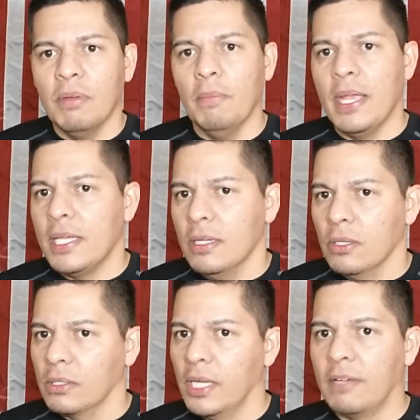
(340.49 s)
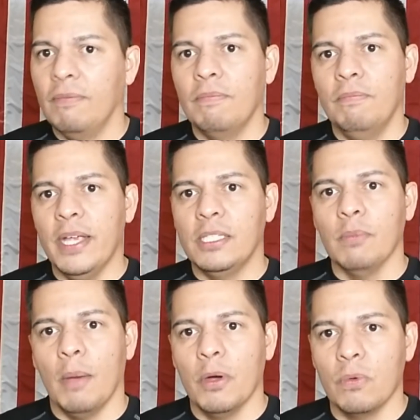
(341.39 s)
but making it look like
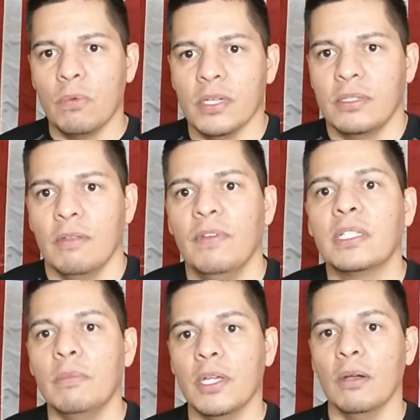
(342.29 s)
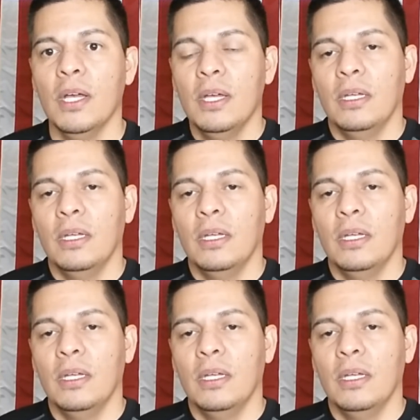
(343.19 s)
Base Mama was the victim here.